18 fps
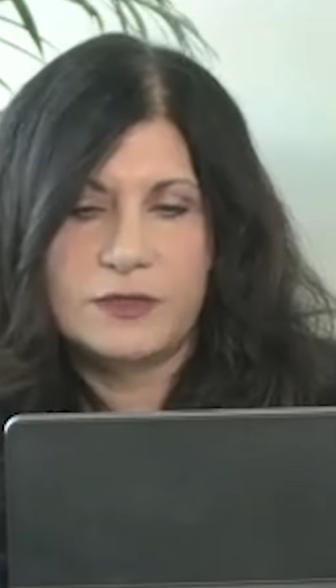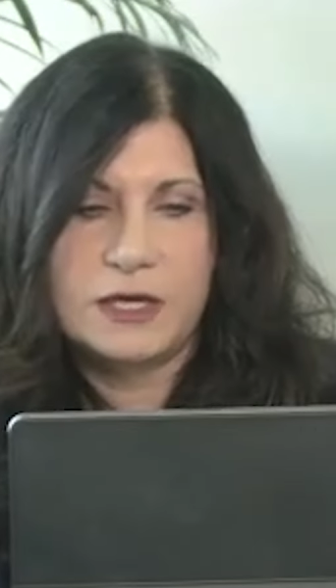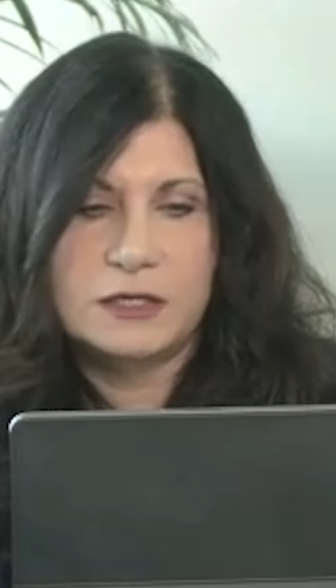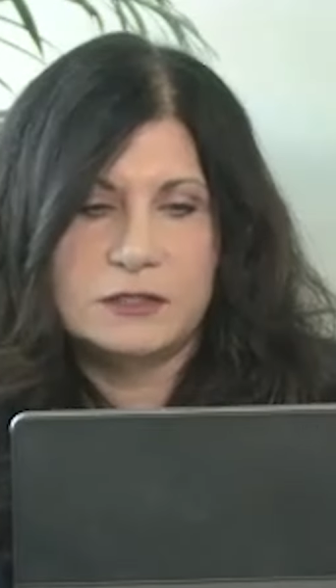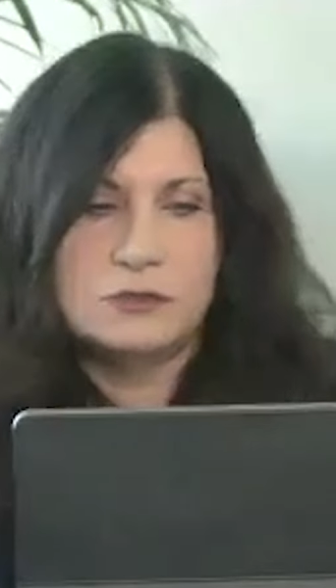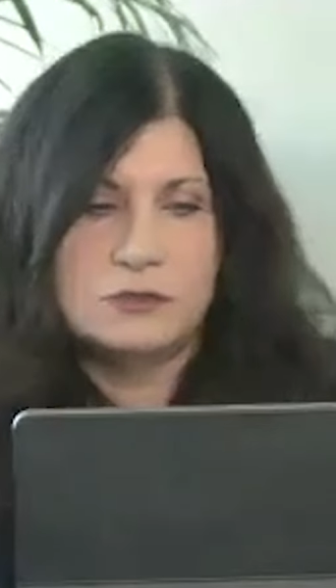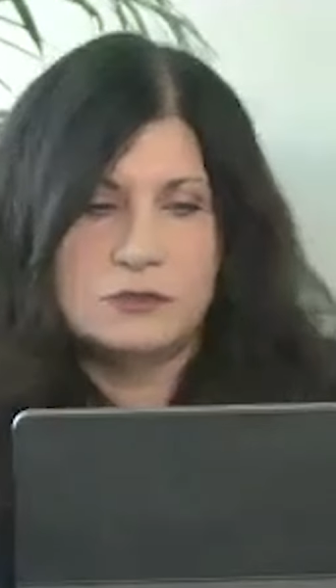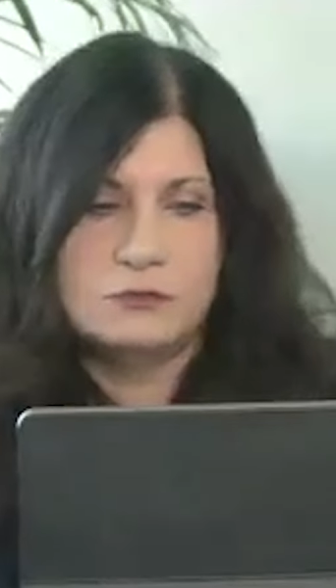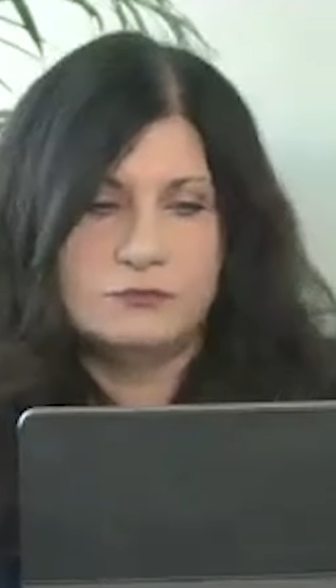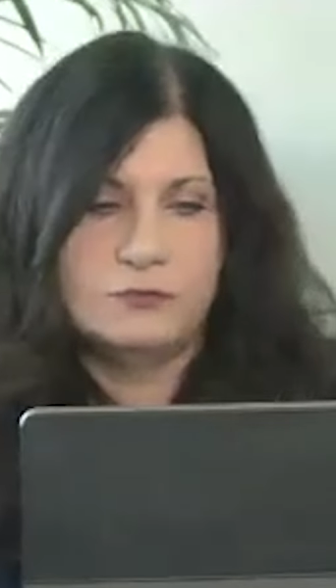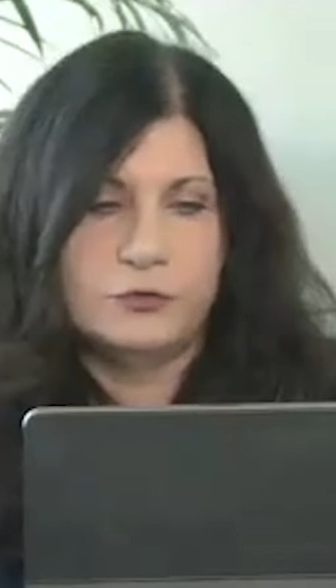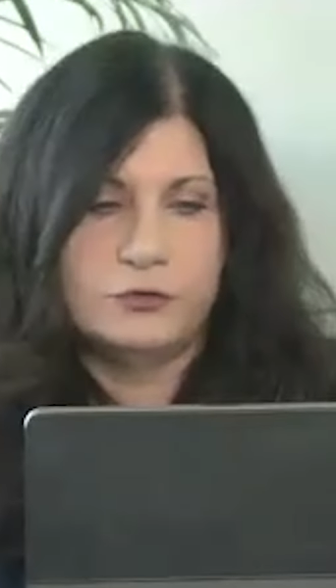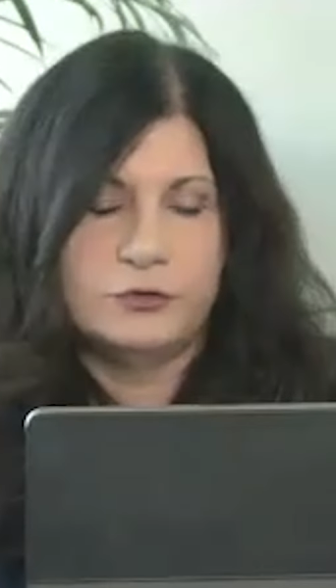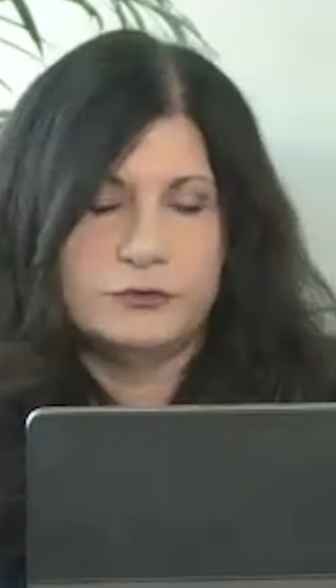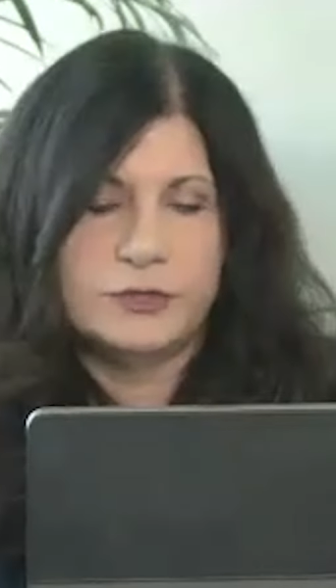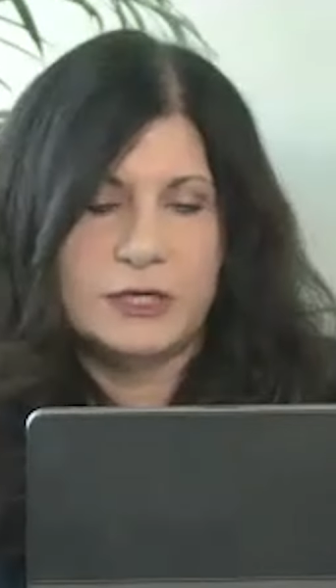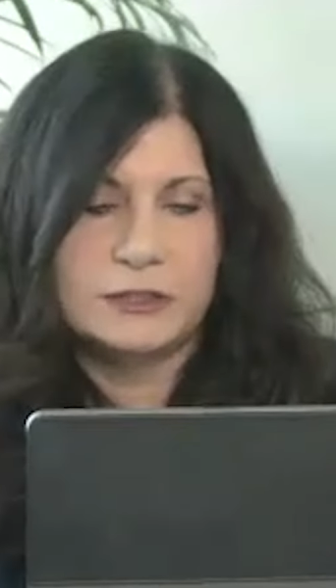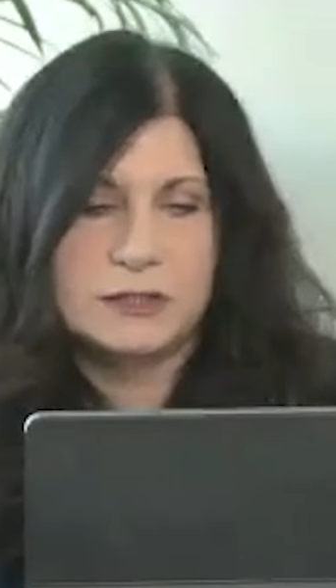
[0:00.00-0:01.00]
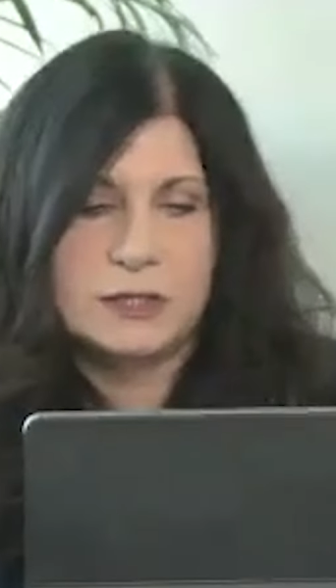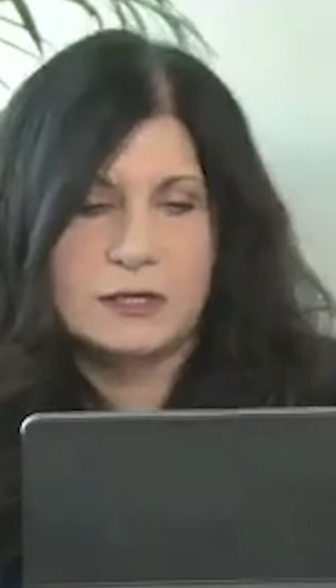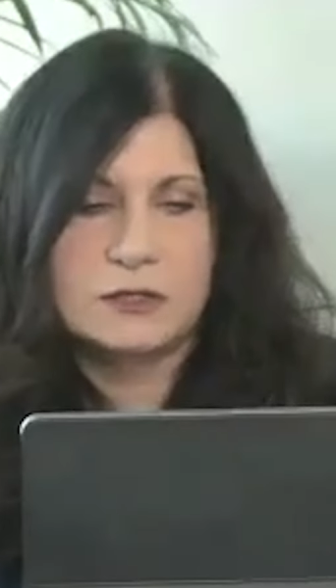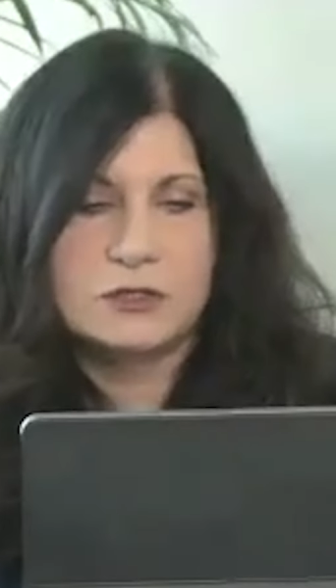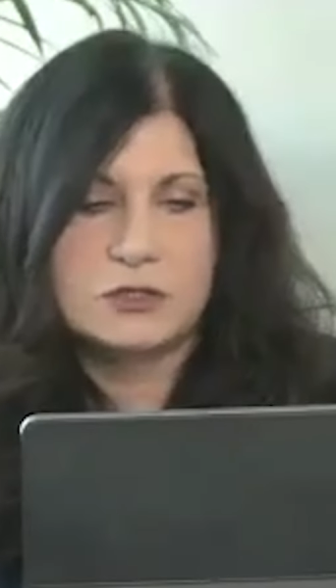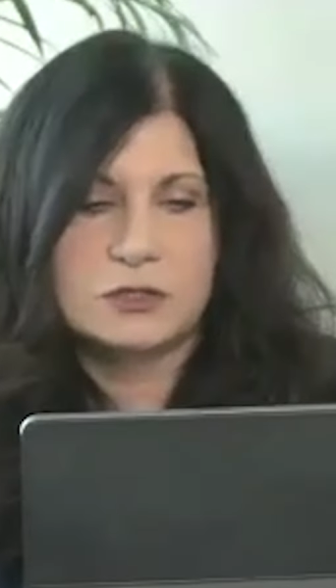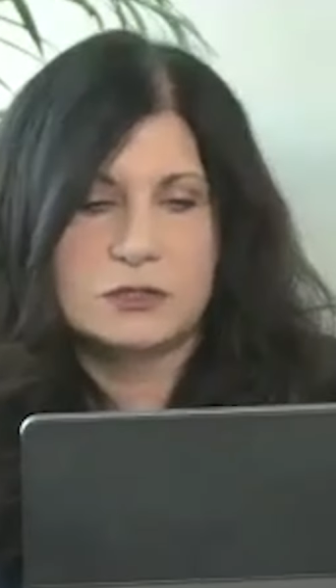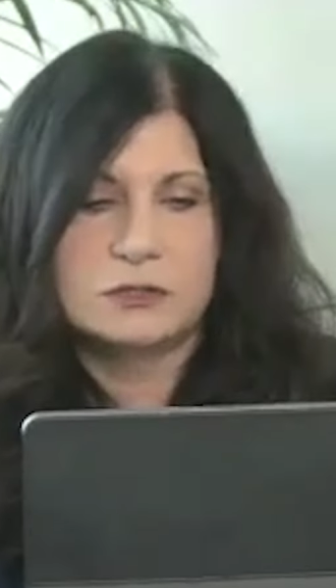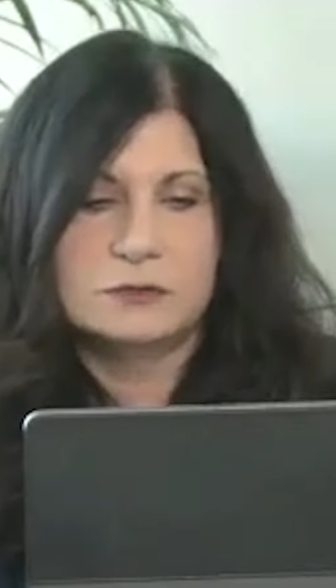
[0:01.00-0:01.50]
Thank you for your
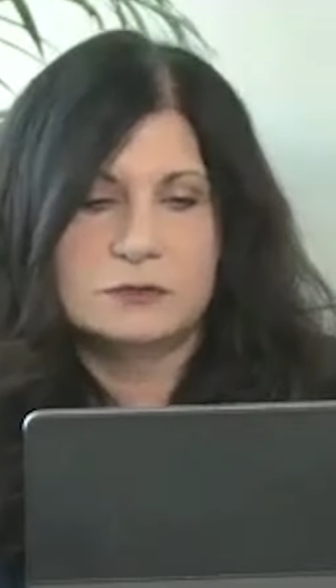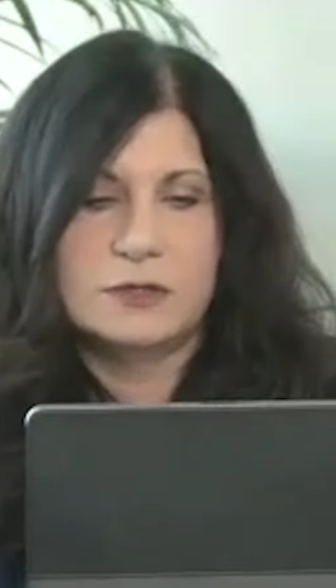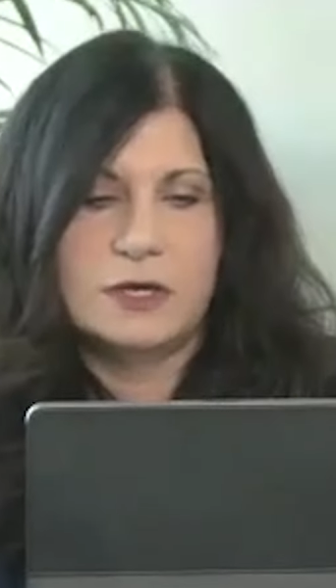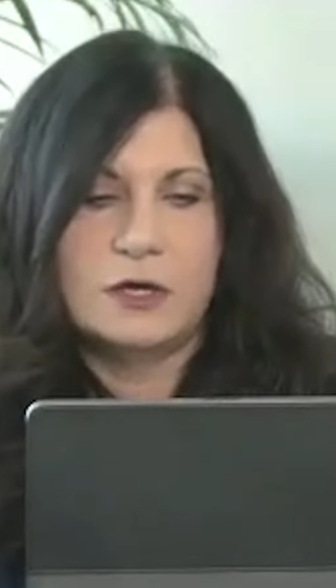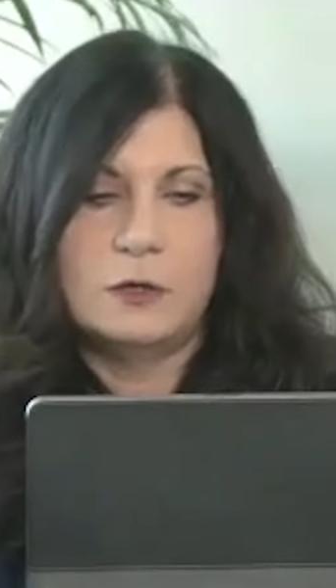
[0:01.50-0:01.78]
dedication to